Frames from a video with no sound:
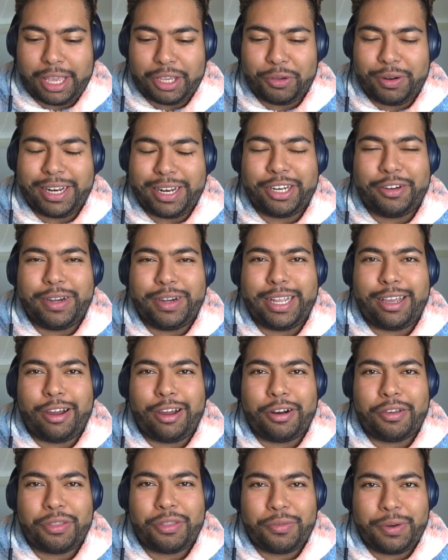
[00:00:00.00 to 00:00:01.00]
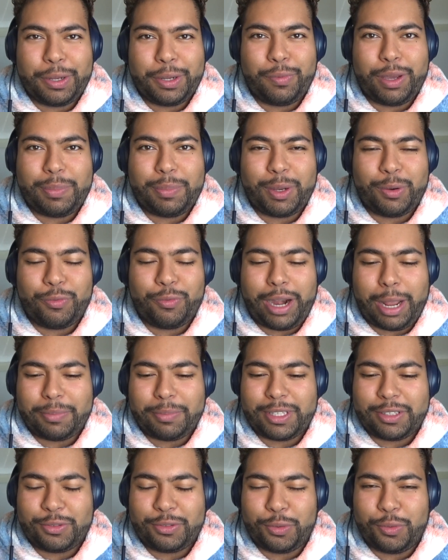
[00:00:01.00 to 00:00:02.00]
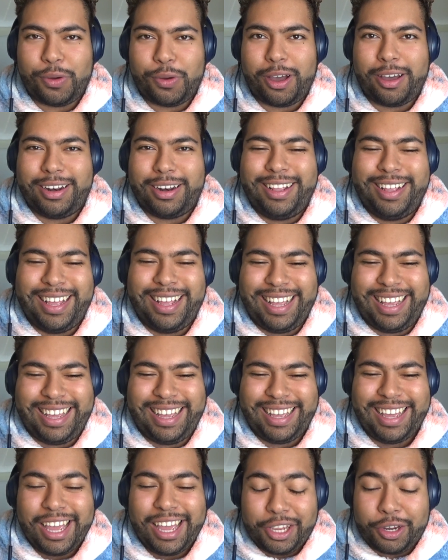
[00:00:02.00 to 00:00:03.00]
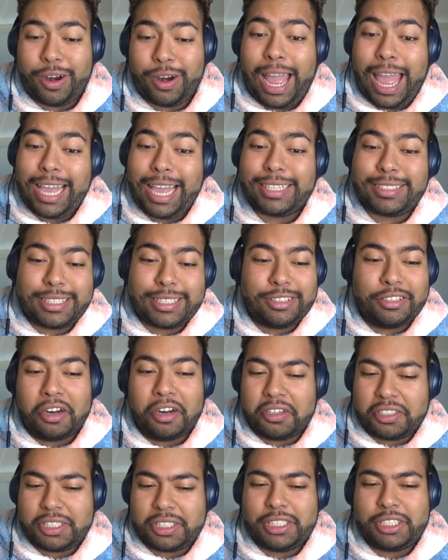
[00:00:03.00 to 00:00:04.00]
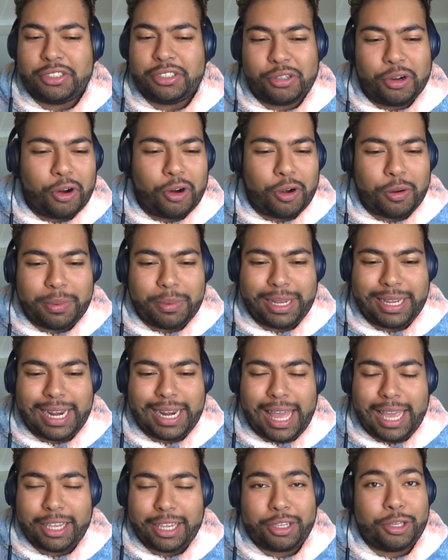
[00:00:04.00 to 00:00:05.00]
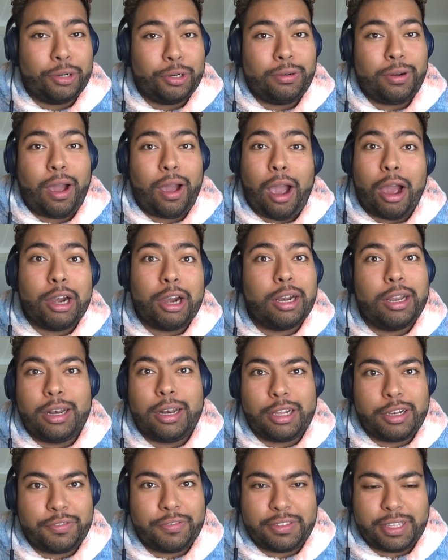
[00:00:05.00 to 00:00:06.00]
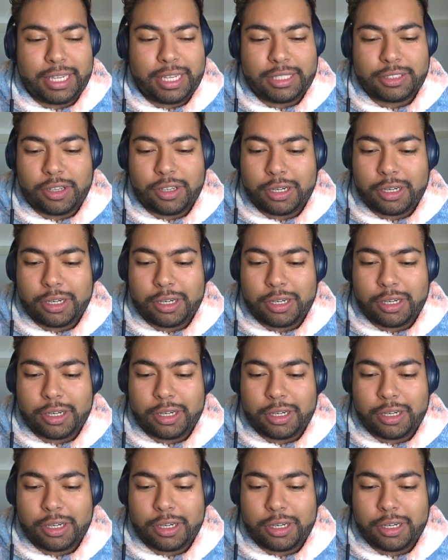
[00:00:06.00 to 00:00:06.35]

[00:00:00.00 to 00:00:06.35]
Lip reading: you literally are three women wrapped into one. You're Icy, Darcy, Stormy. Like, you are a lot of things,